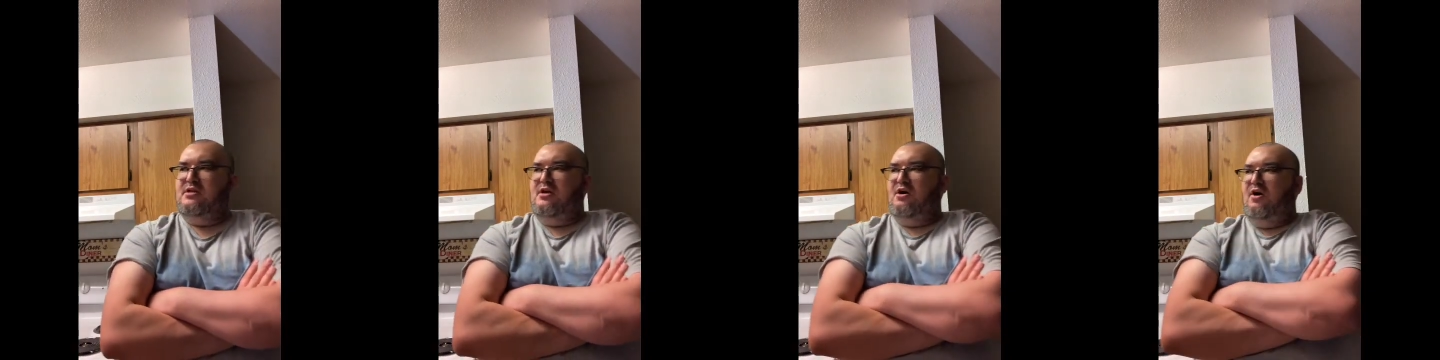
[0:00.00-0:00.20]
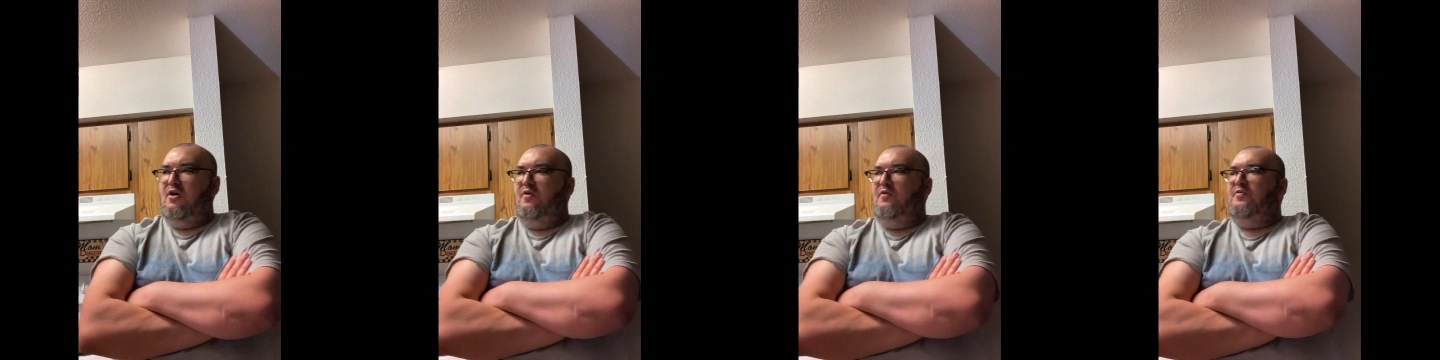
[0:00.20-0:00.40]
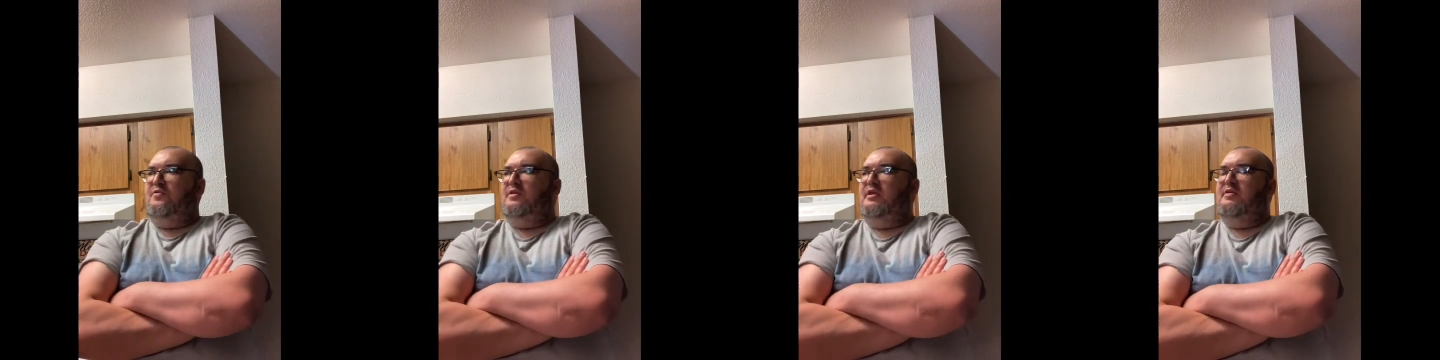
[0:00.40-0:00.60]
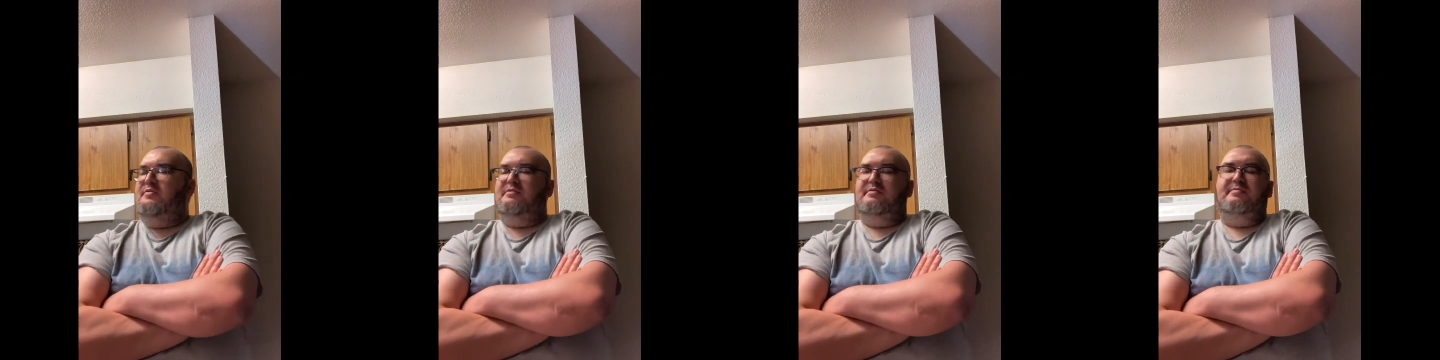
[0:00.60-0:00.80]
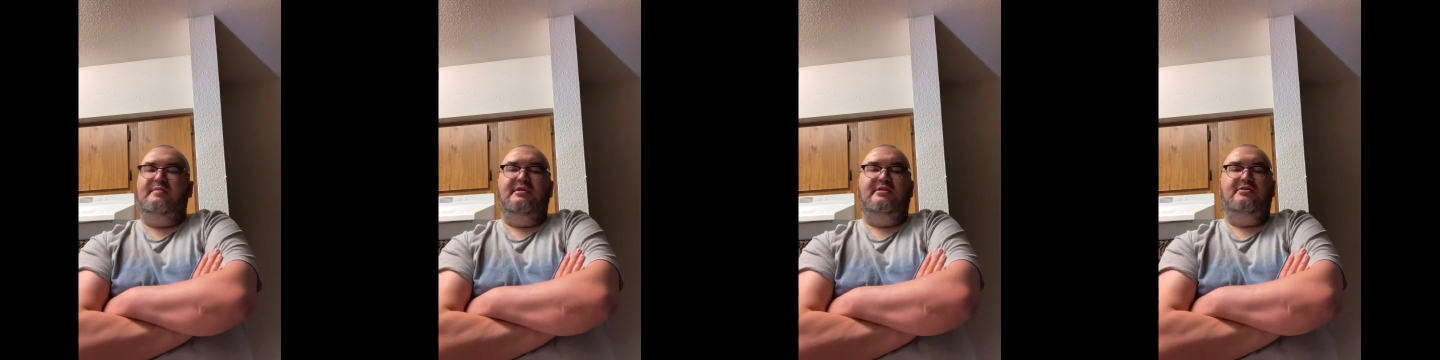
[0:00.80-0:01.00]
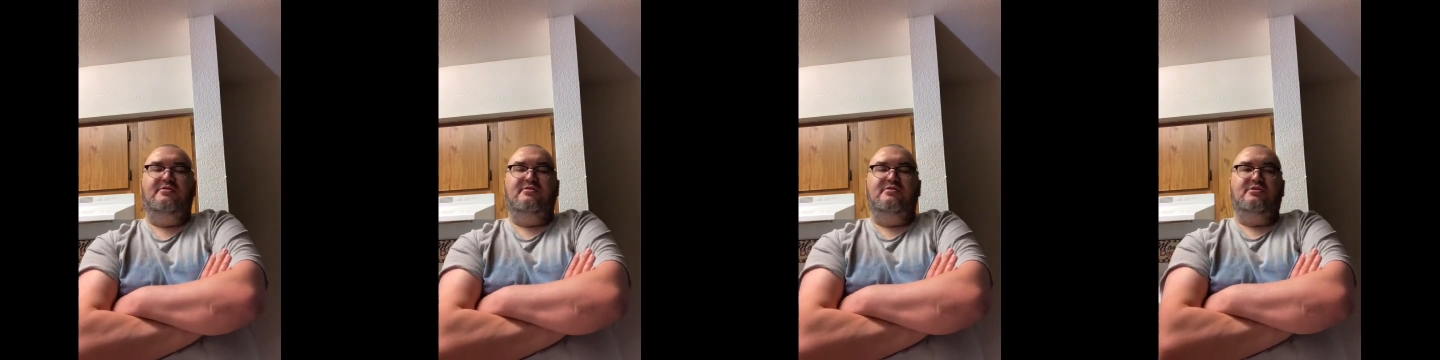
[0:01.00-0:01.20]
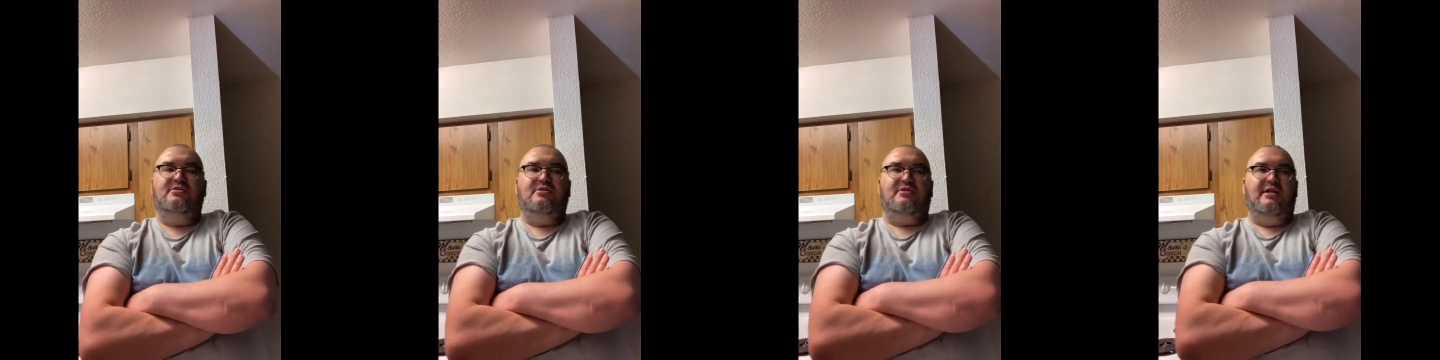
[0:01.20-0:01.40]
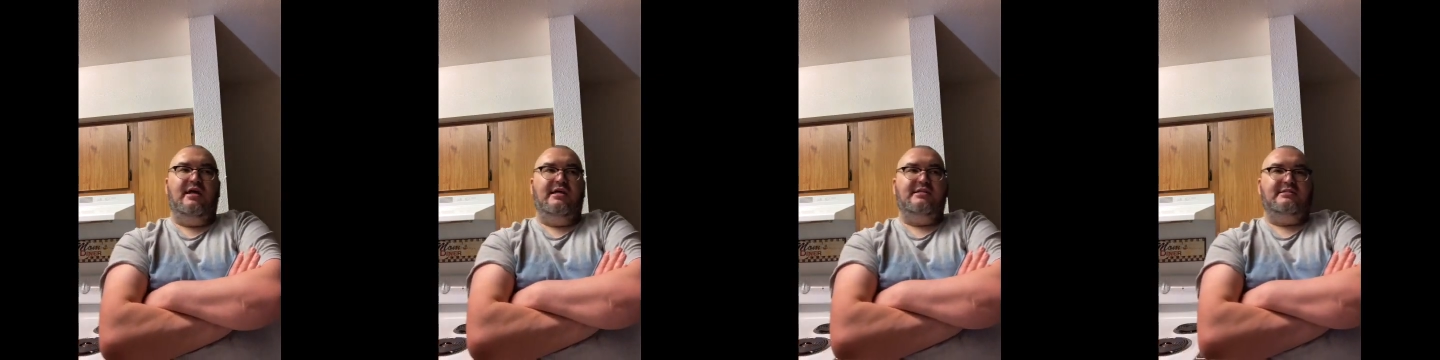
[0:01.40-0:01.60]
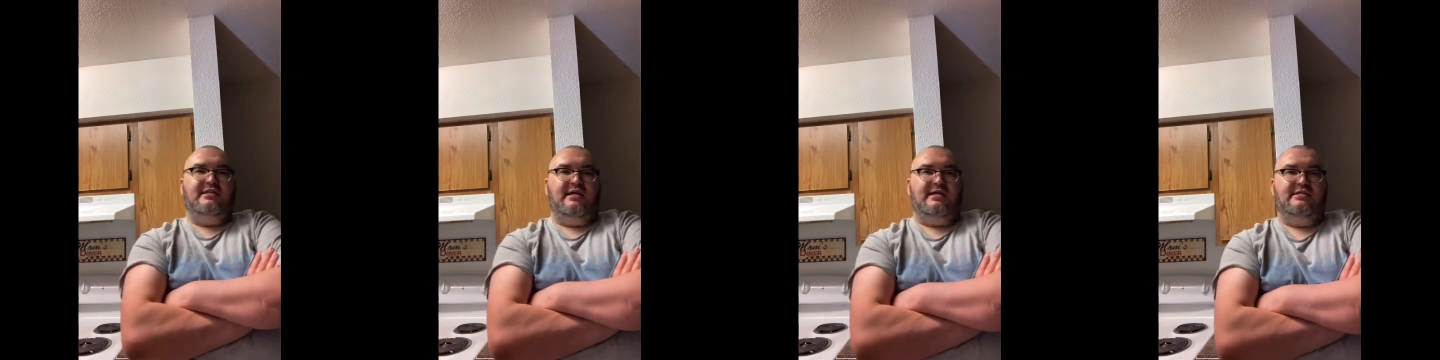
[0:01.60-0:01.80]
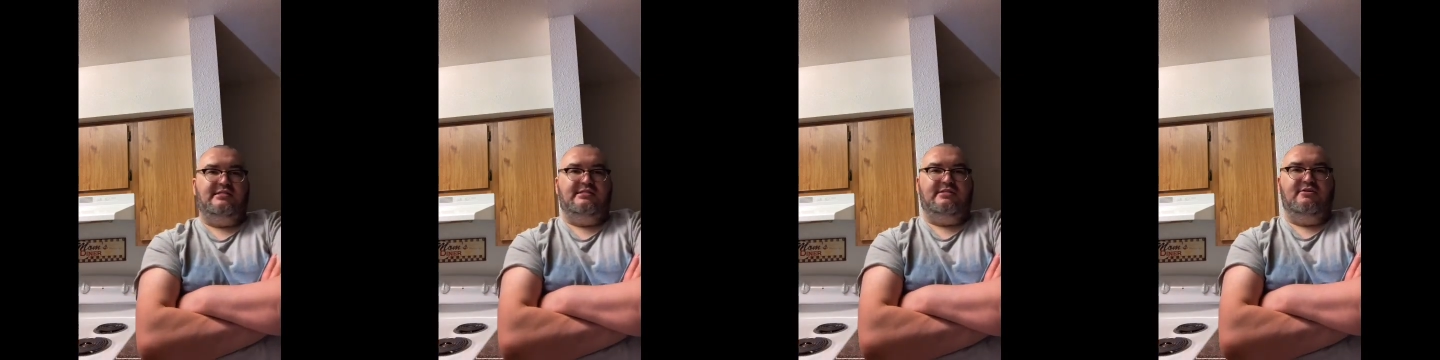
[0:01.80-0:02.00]
hopefully with me doing two classes, I
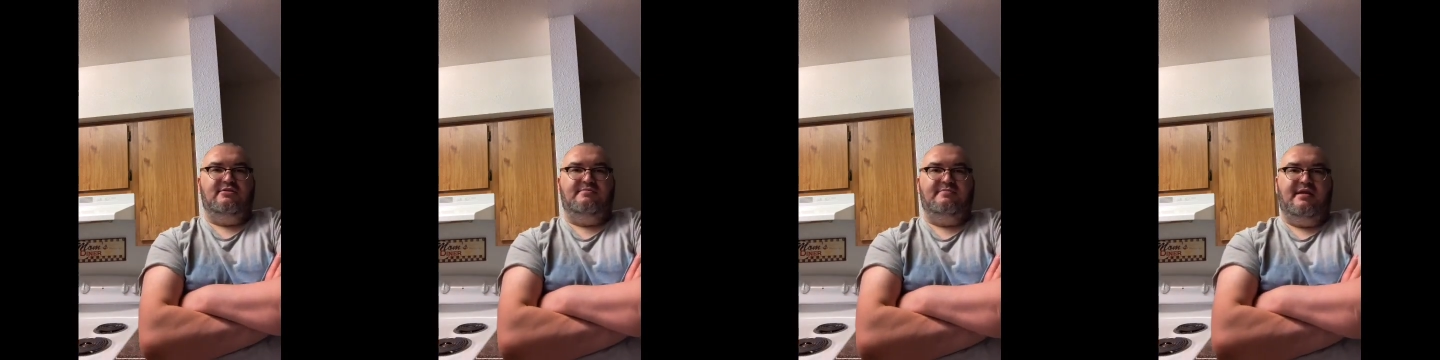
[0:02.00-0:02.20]
can still